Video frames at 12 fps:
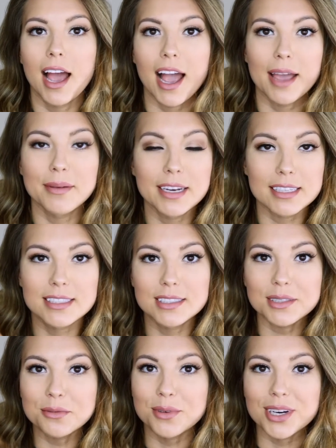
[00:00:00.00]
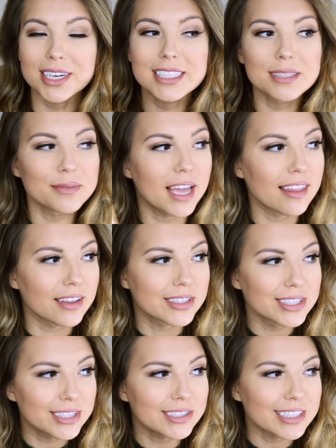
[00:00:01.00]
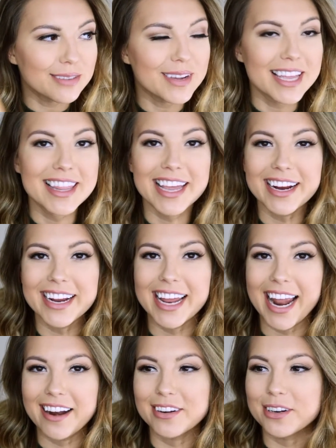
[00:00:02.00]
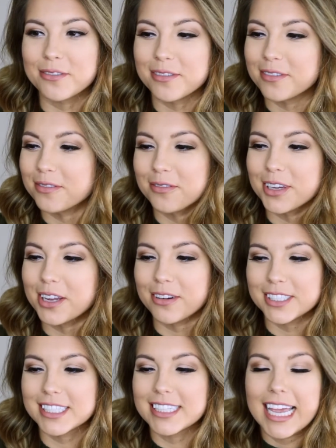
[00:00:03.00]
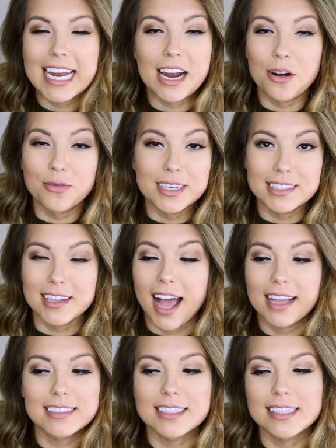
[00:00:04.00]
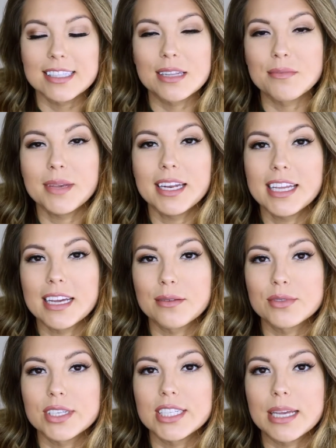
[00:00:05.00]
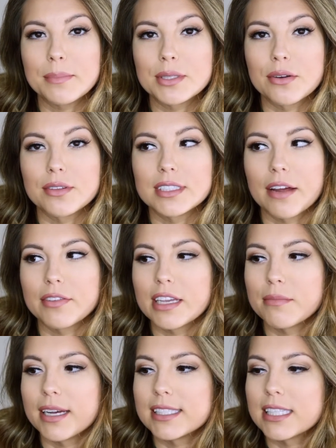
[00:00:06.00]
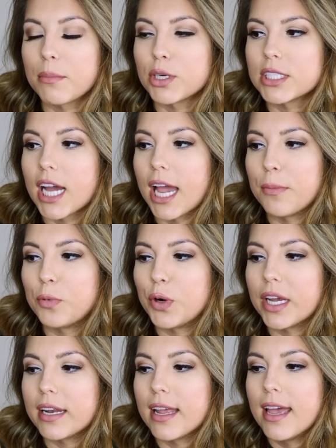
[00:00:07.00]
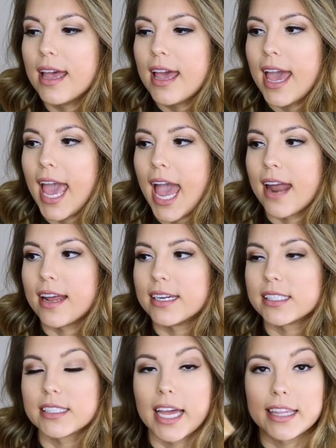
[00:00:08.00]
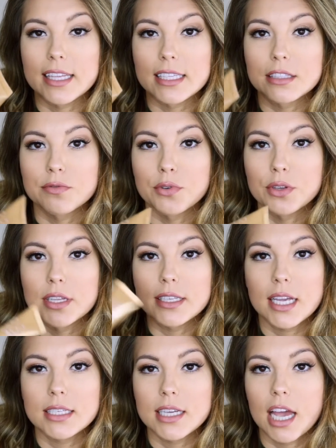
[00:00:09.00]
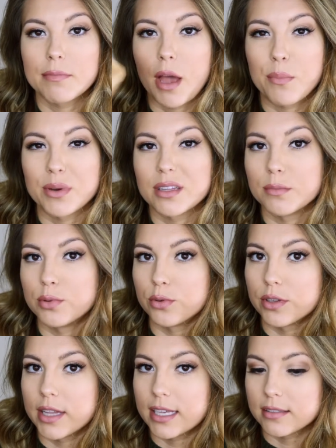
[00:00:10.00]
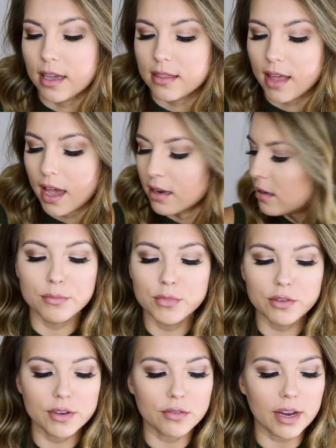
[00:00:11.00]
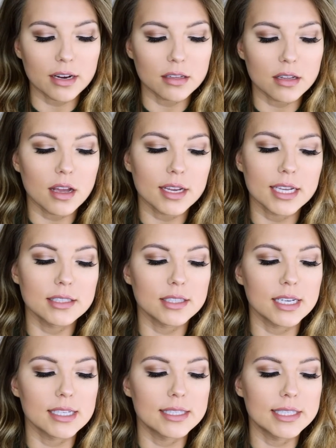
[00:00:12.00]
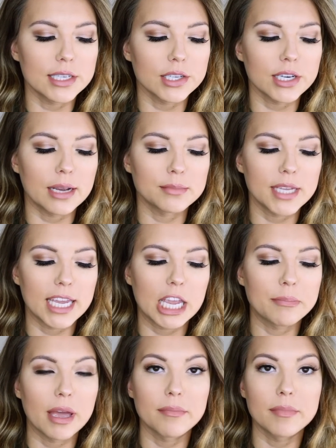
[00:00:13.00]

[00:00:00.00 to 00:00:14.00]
I mean, it still works and there's still some in there and I don't know, you know, it just, it always lasts. This is the medium to deep, so it's definitely my summer summertime one and I just like this for the daytime out by the pool things like that. Moving right along into concealer I'm taking my